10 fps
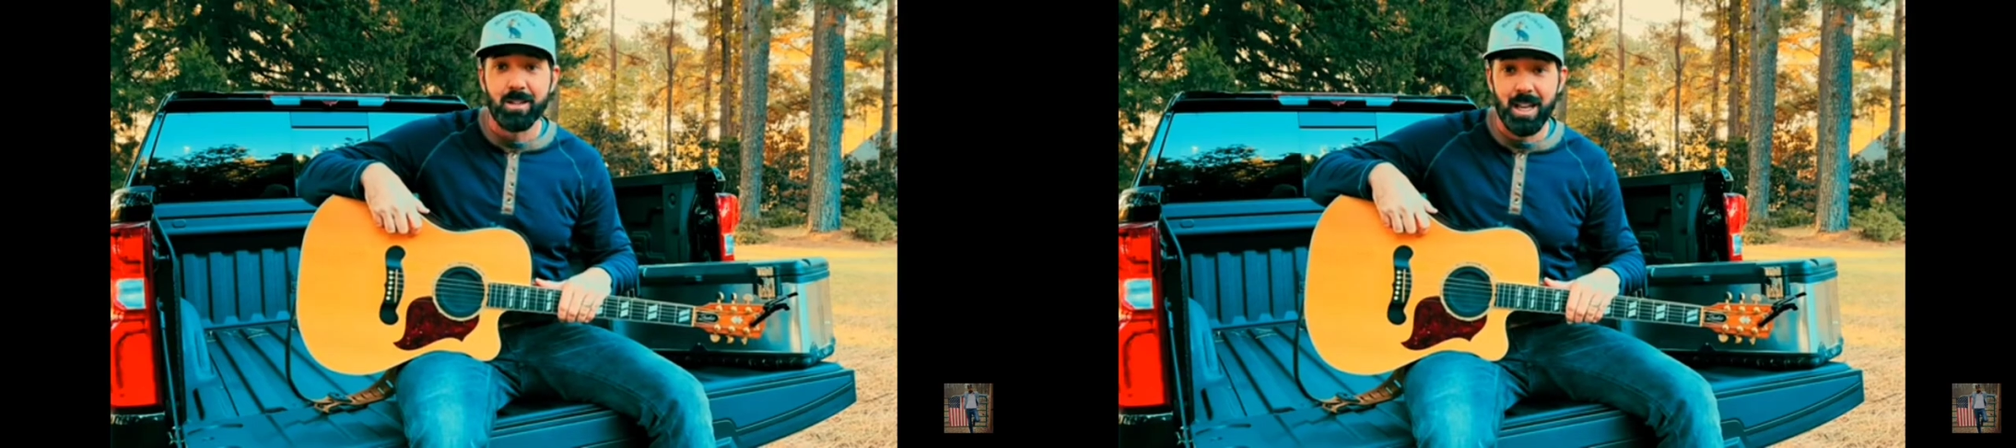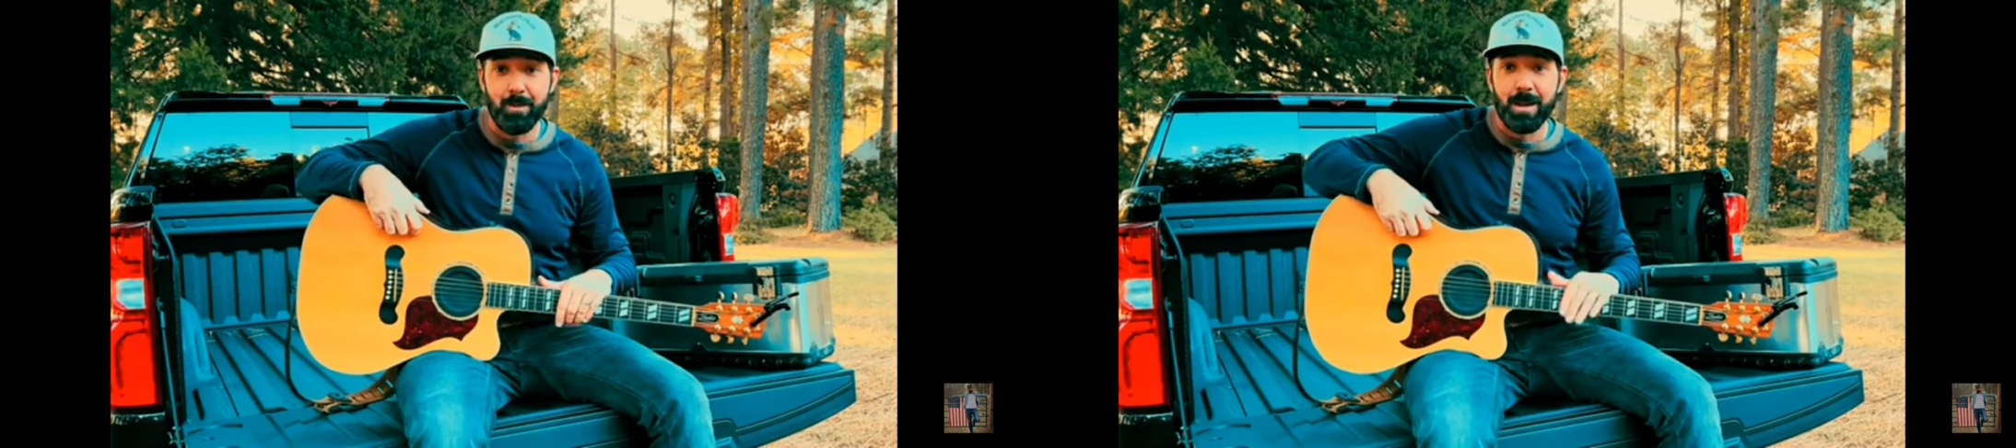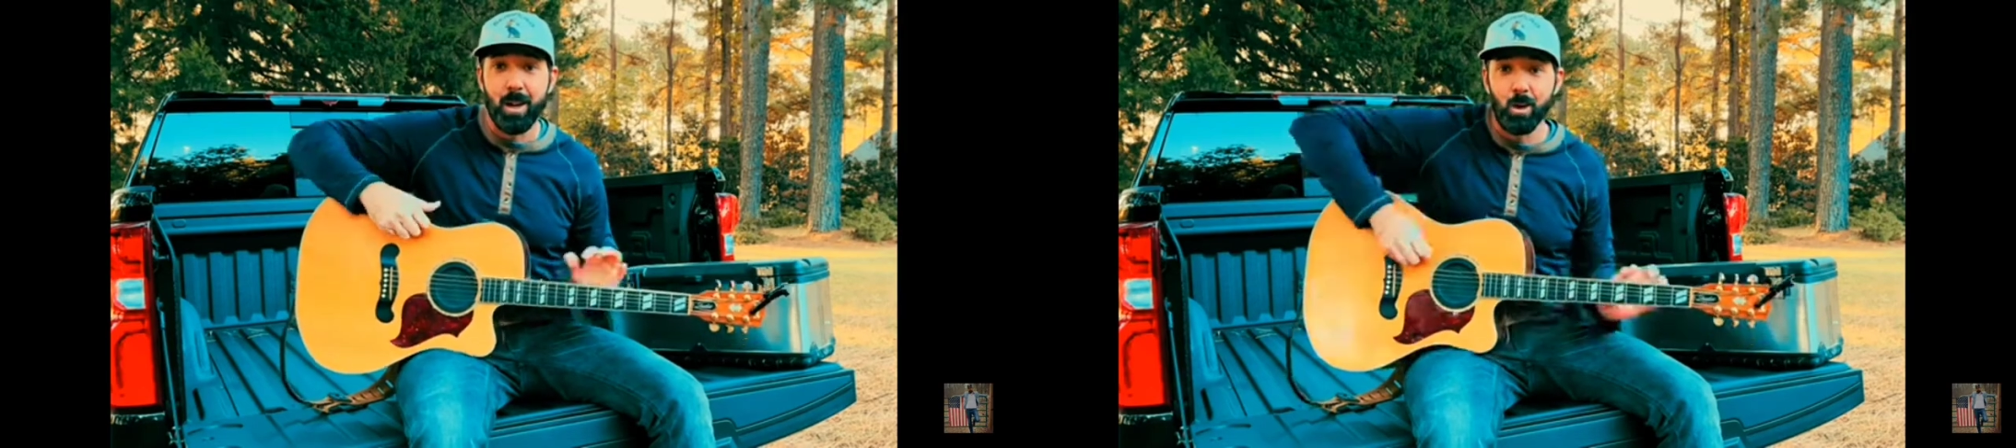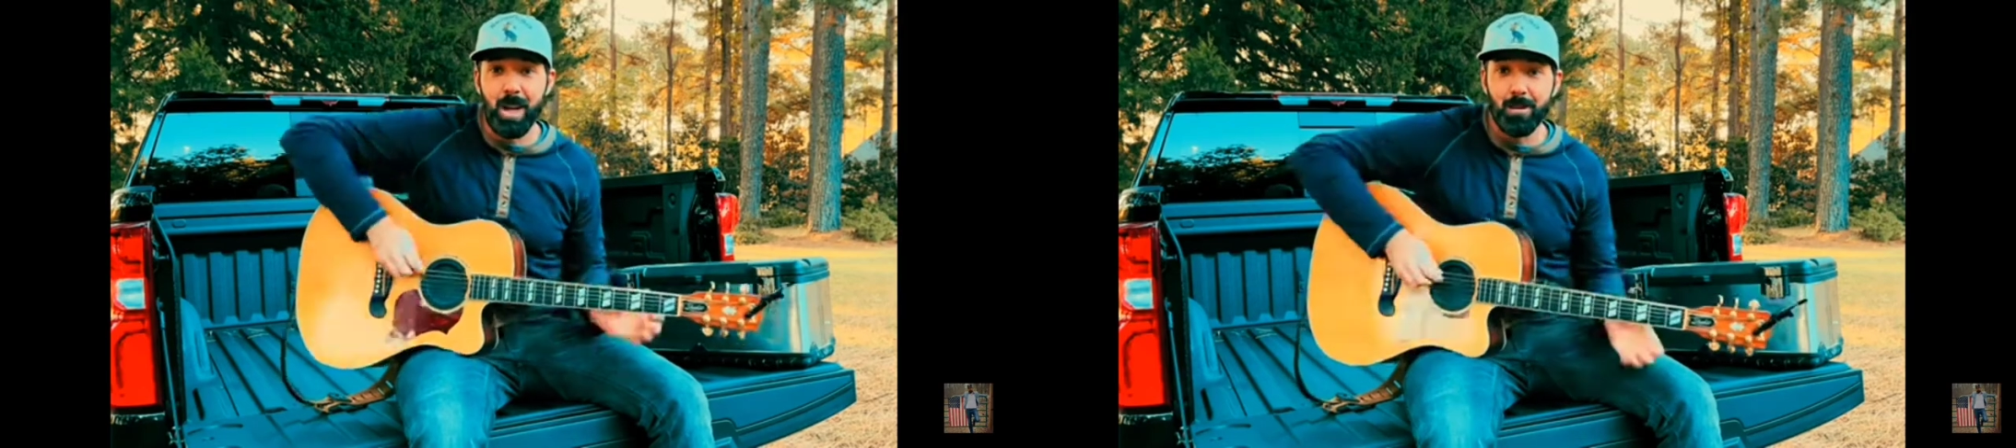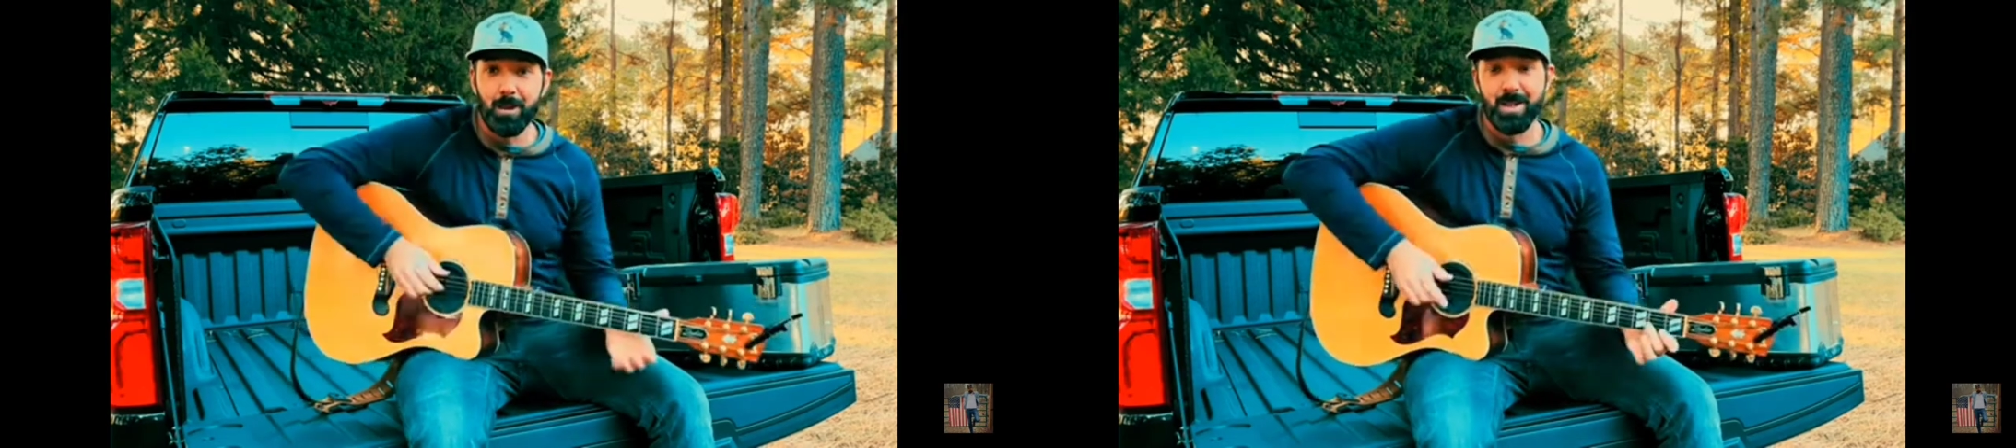because that'd make a whole
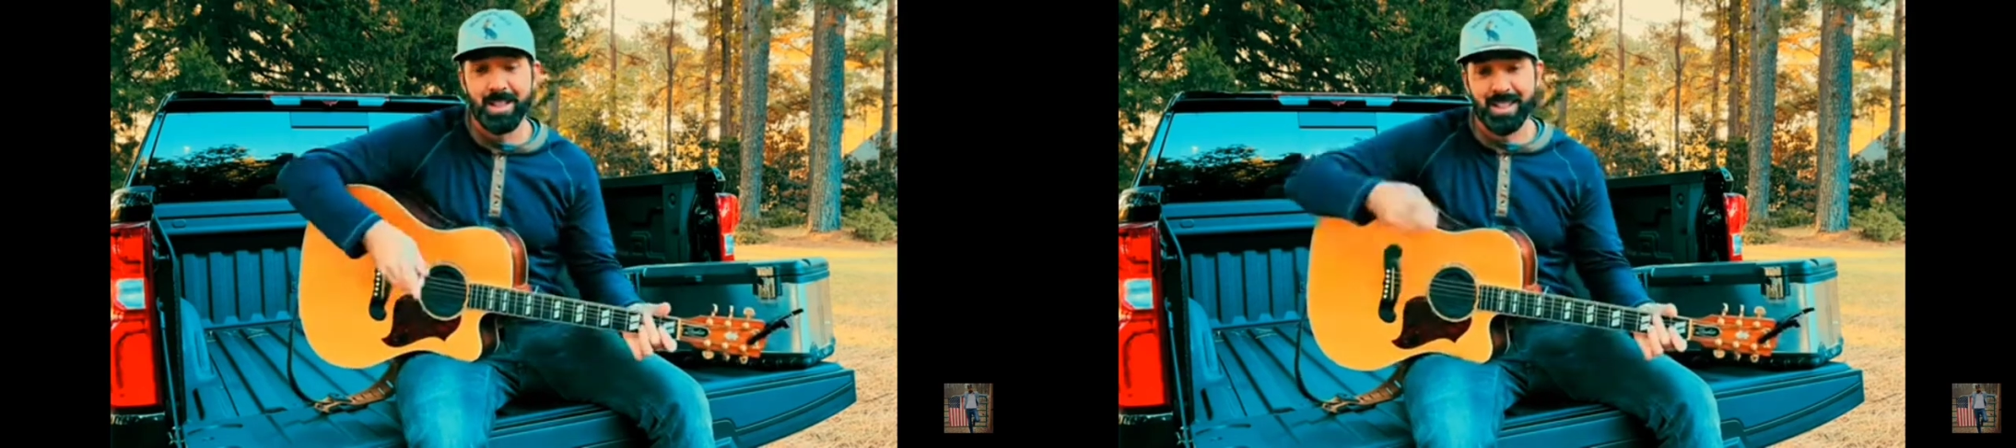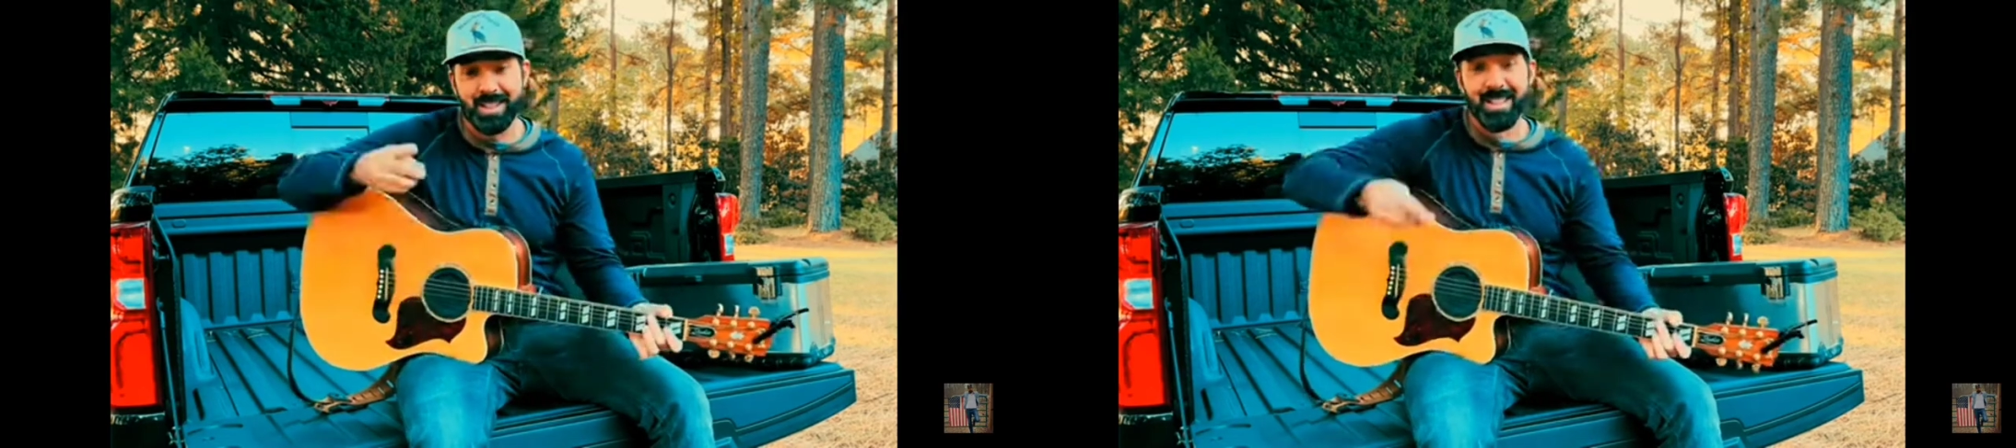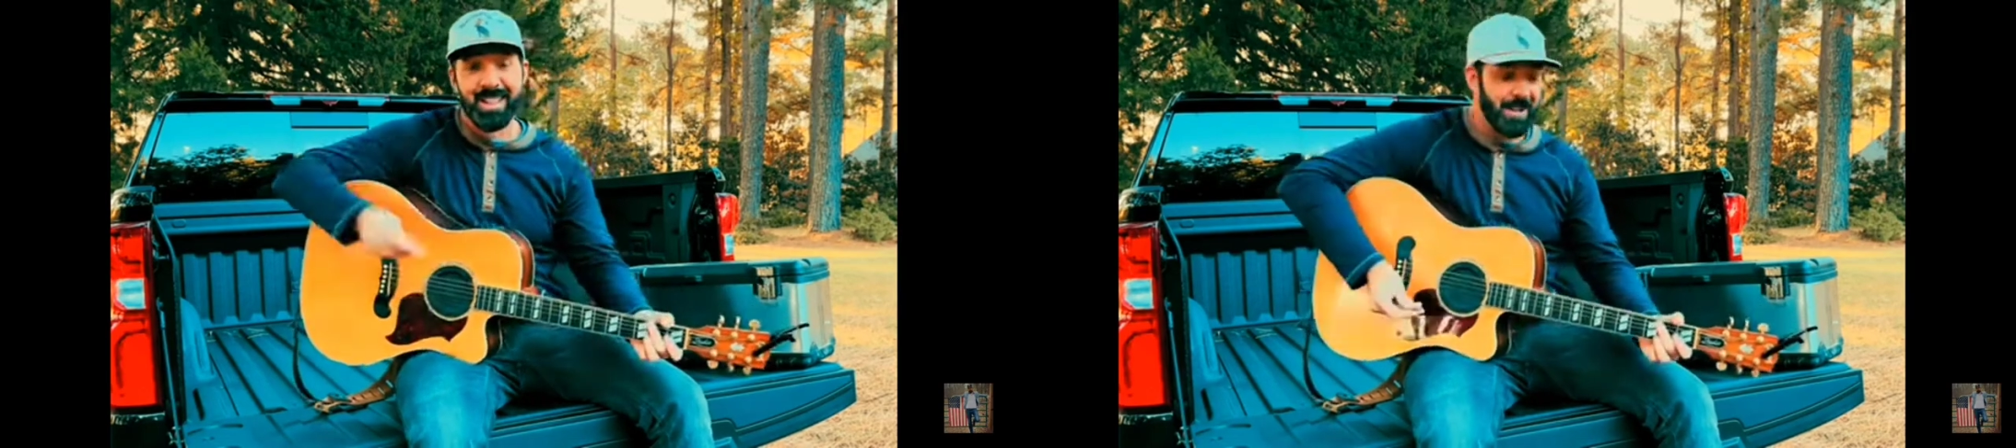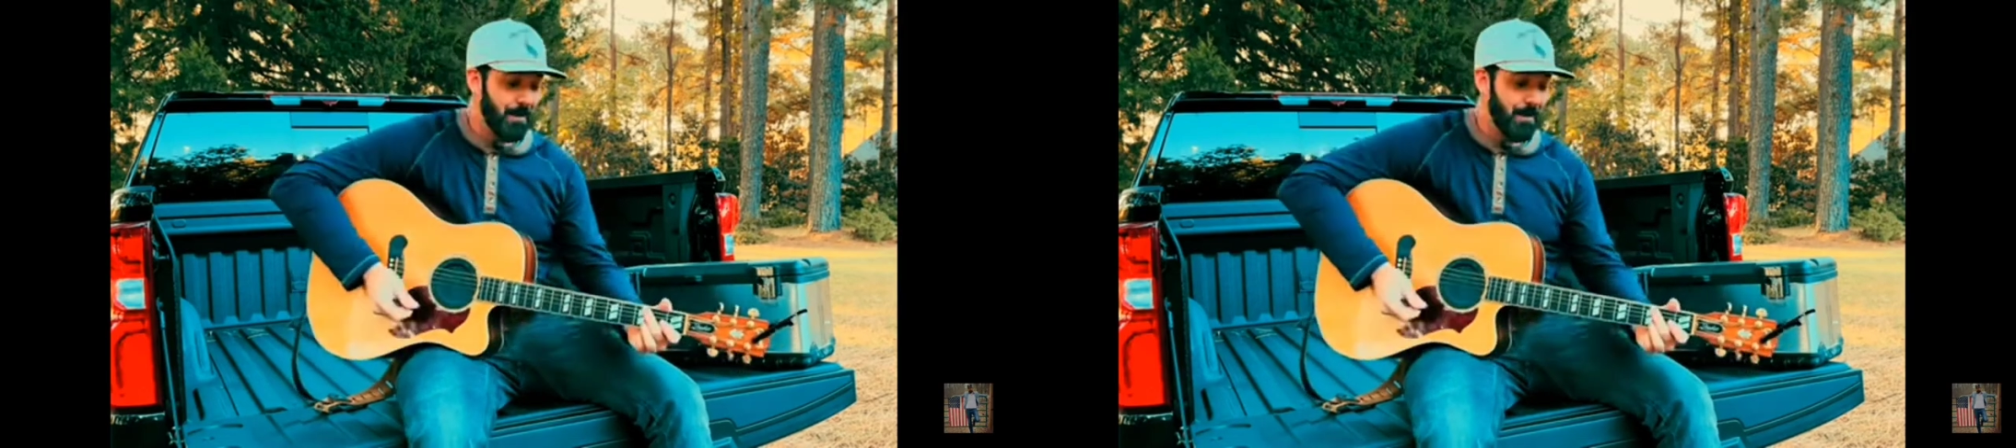lot more sense.